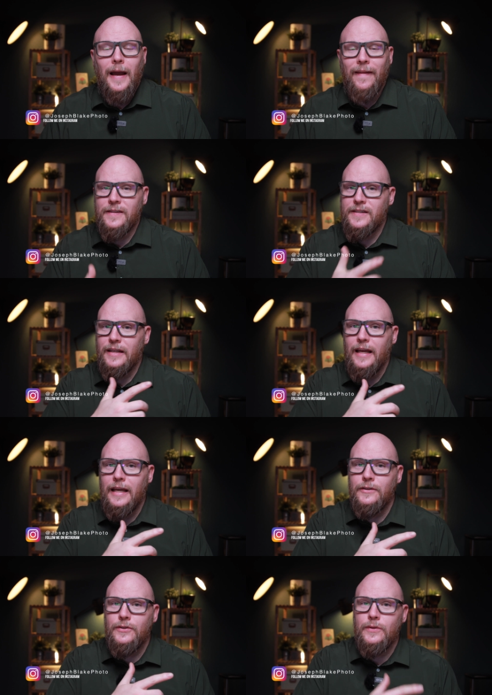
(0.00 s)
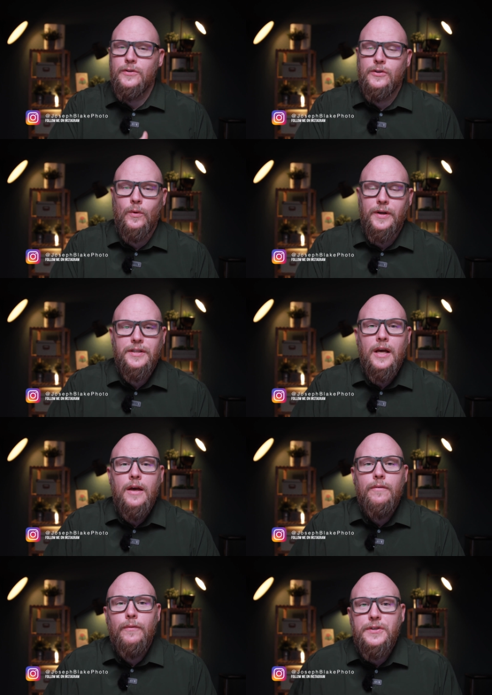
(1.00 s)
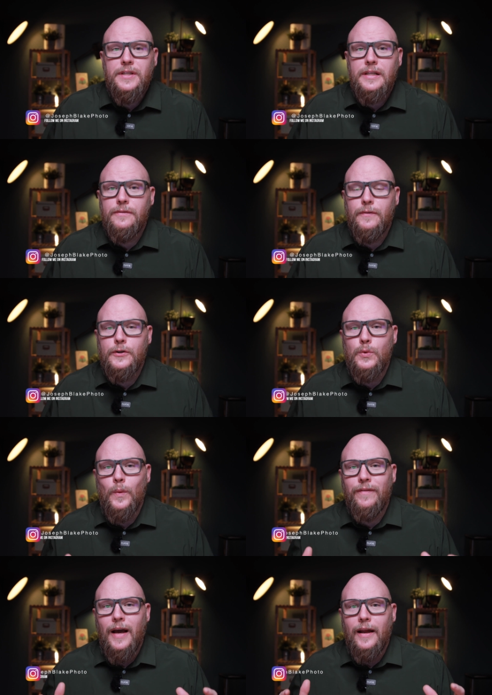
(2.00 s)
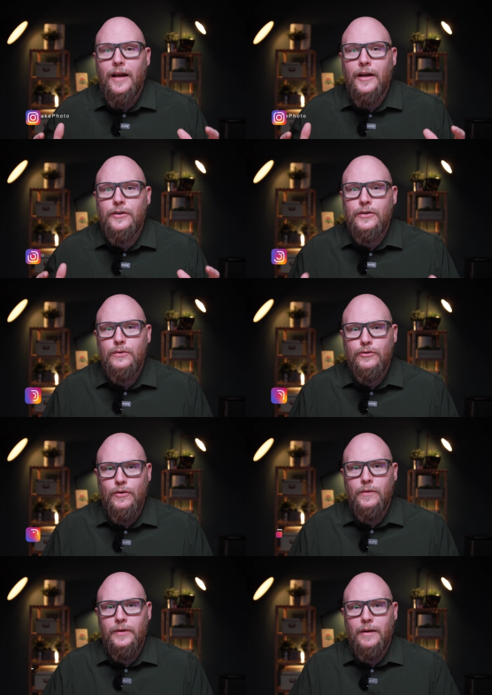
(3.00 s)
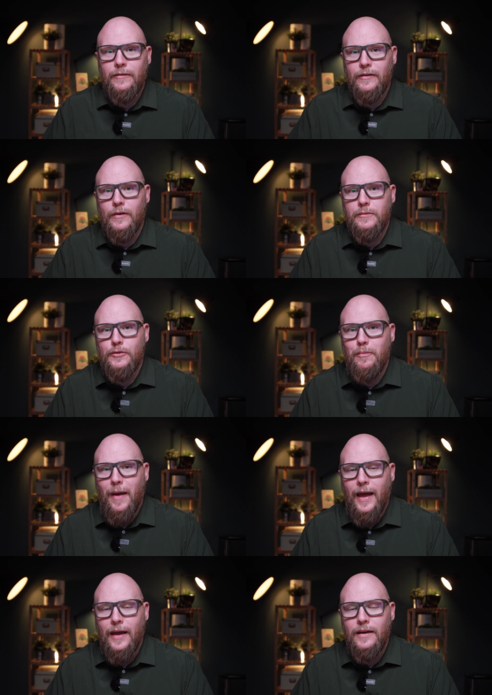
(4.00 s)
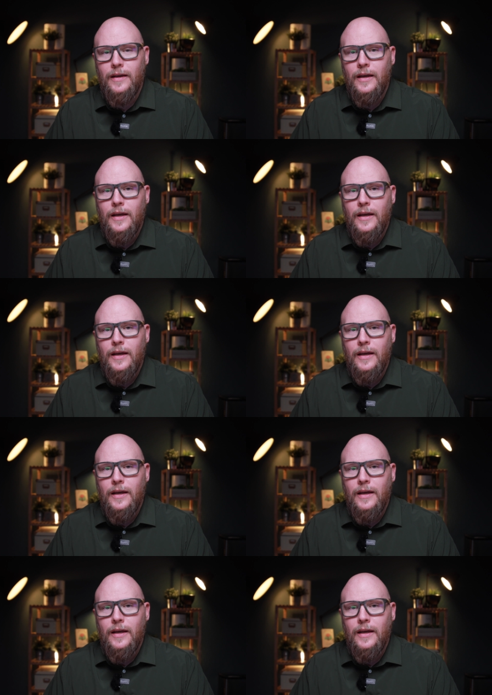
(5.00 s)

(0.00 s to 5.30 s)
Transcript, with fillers: And let's get into the stories. First things first, we've got a new drone coming from Japan.